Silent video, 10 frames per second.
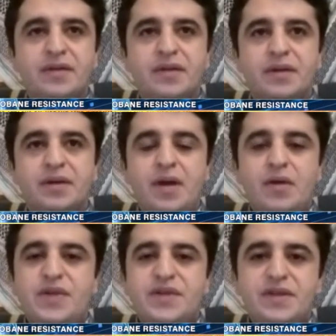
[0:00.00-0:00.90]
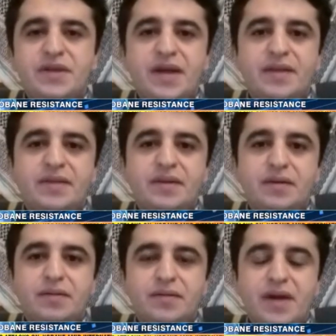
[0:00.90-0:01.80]
And we see
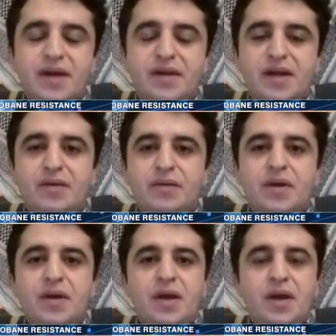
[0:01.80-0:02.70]
that right now